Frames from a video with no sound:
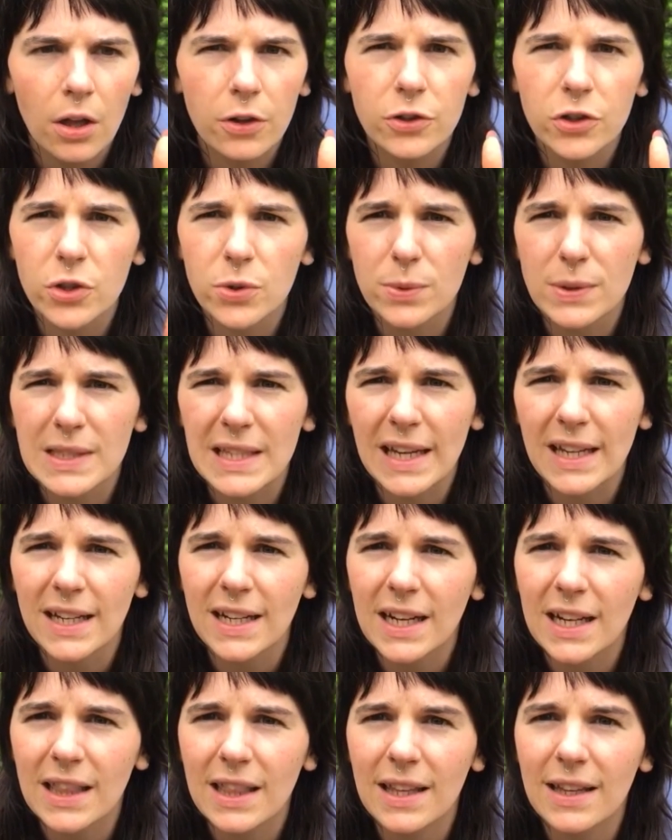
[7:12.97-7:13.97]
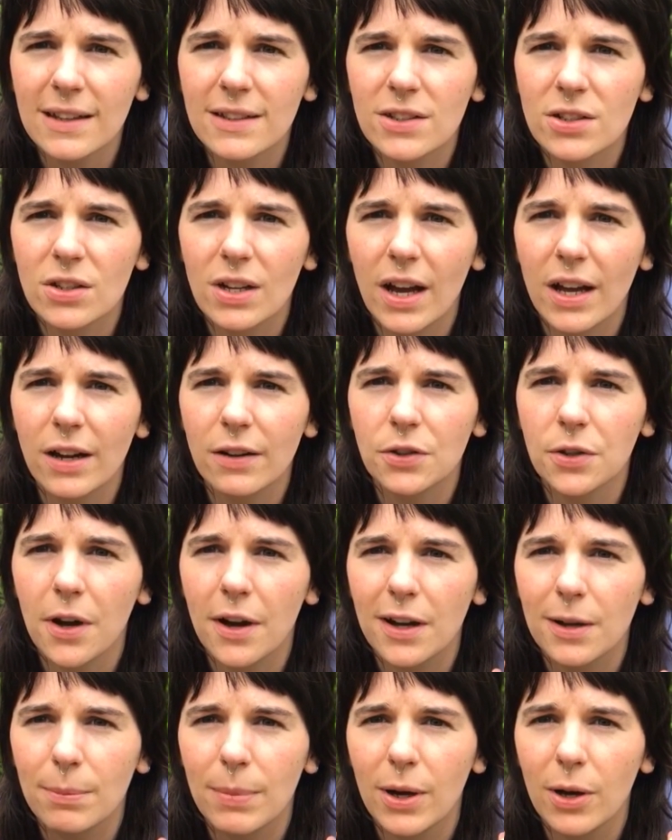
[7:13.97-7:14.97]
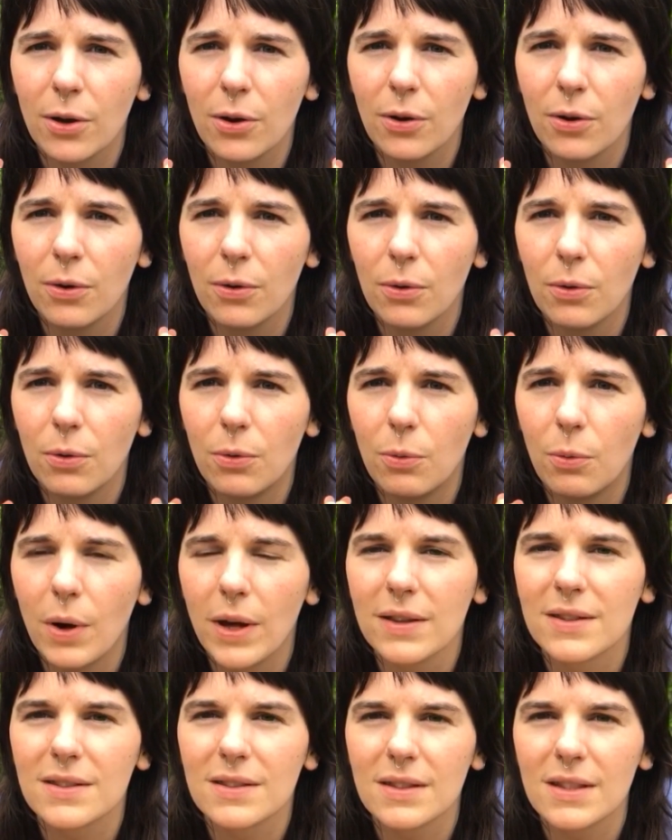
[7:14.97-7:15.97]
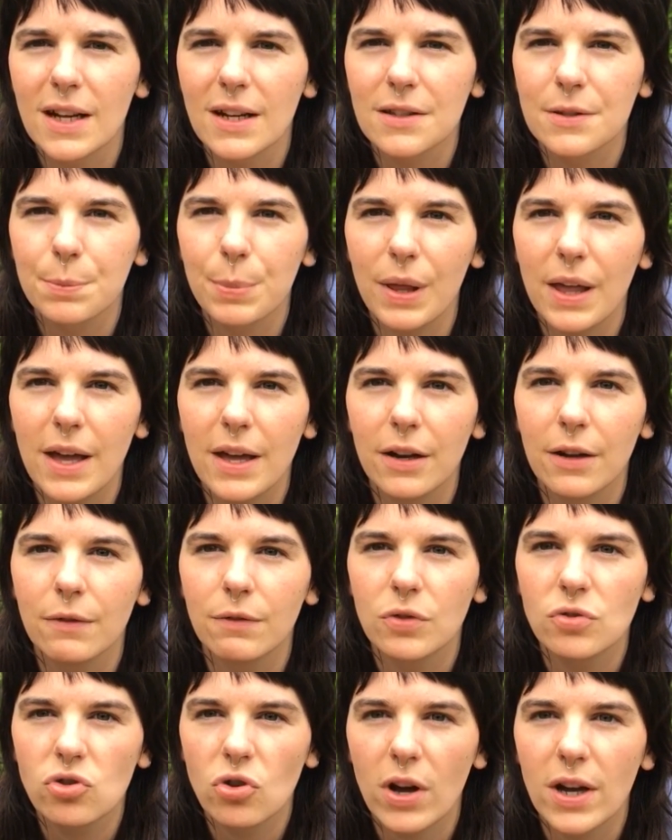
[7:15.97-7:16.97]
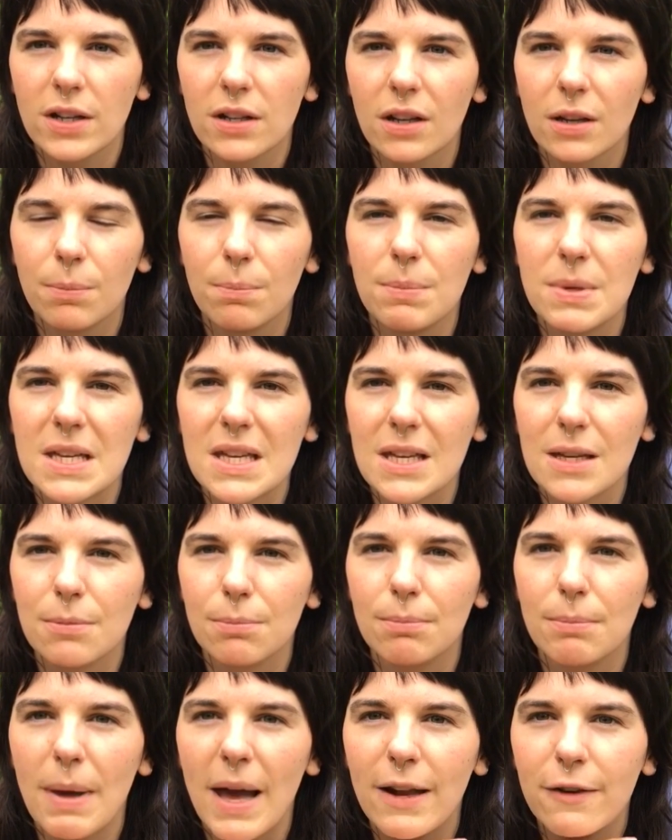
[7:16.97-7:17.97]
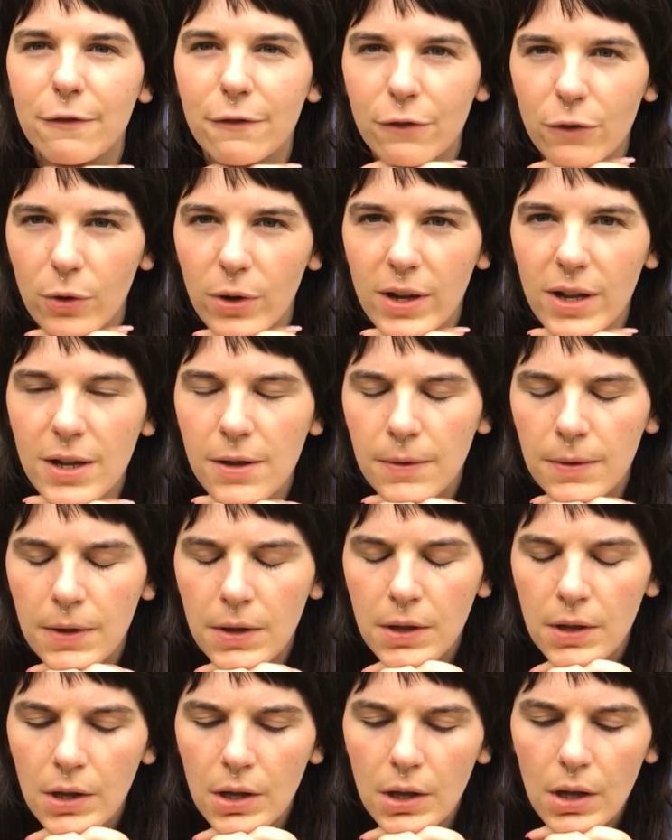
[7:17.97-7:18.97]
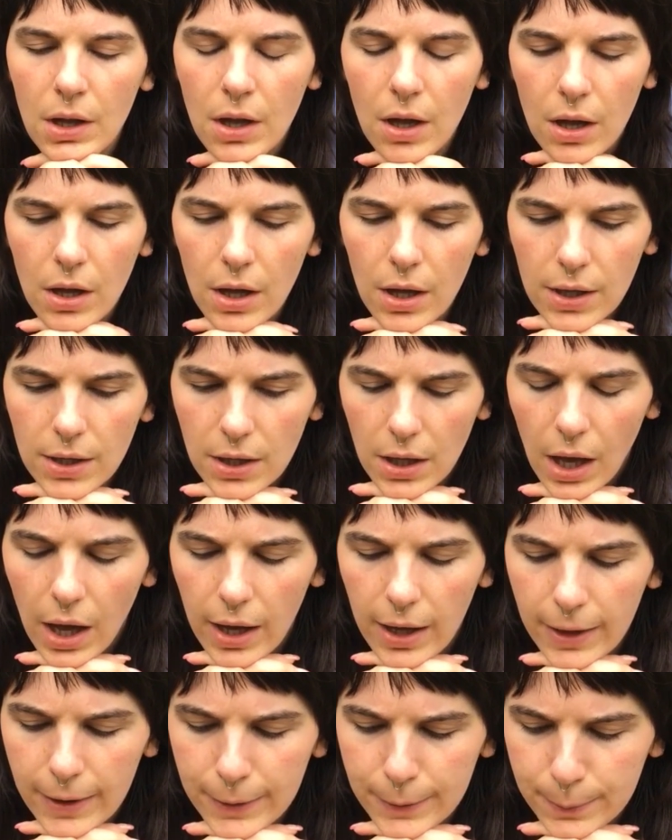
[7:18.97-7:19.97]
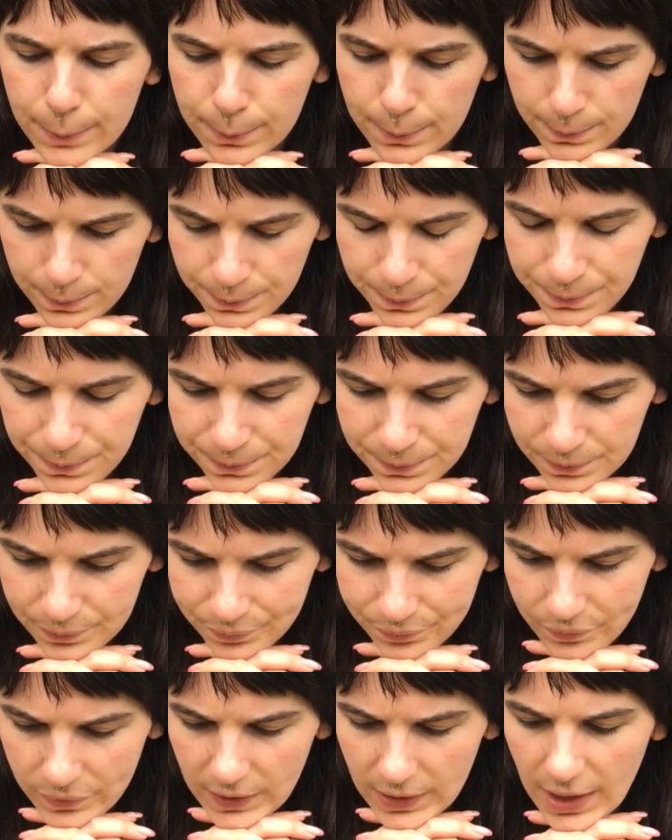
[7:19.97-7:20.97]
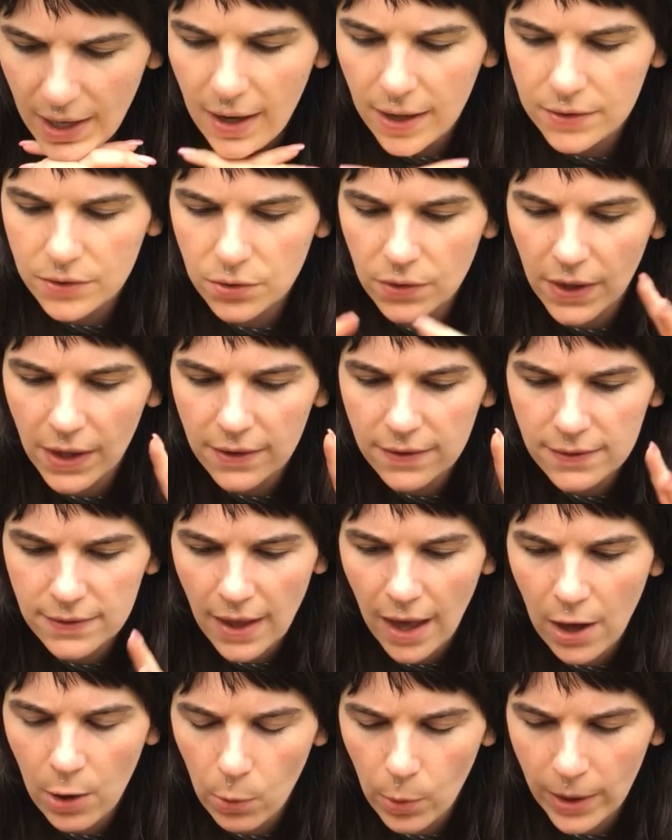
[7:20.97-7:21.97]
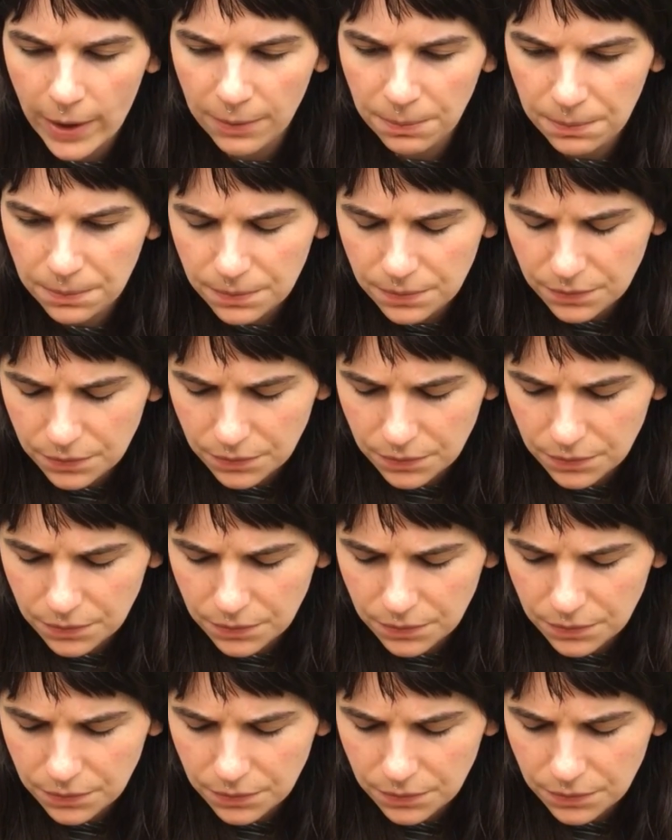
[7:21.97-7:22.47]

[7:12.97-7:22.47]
June 2nd, I think, to kind of talk about what's the next plan of trying to be med-free. Yeah, so that's that one.